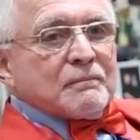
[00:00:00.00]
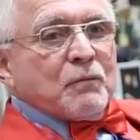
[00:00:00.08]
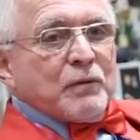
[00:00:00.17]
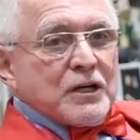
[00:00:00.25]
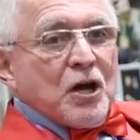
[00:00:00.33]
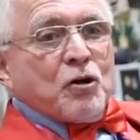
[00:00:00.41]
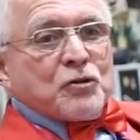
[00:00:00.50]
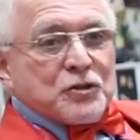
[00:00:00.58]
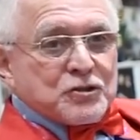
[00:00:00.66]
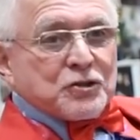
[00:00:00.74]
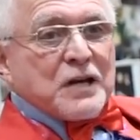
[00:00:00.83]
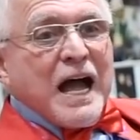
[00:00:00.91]
But we know
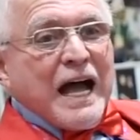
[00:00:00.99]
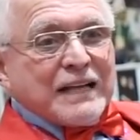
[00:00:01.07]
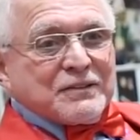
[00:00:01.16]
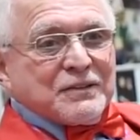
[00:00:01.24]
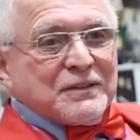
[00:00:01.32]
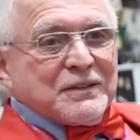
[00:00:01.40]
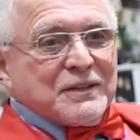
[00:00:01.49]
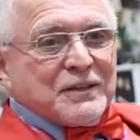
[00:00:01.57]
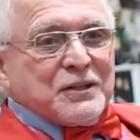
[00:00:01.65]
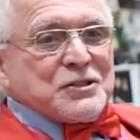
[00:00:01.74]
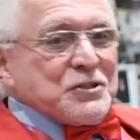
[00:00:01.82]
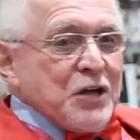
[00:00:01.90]
that you're not,
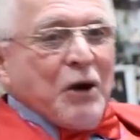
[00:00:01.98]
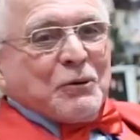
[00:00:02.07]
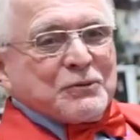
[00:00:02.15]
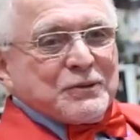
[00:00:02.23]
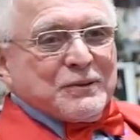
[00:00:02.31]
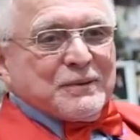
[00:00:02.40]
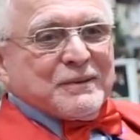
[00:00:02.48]
because you don't.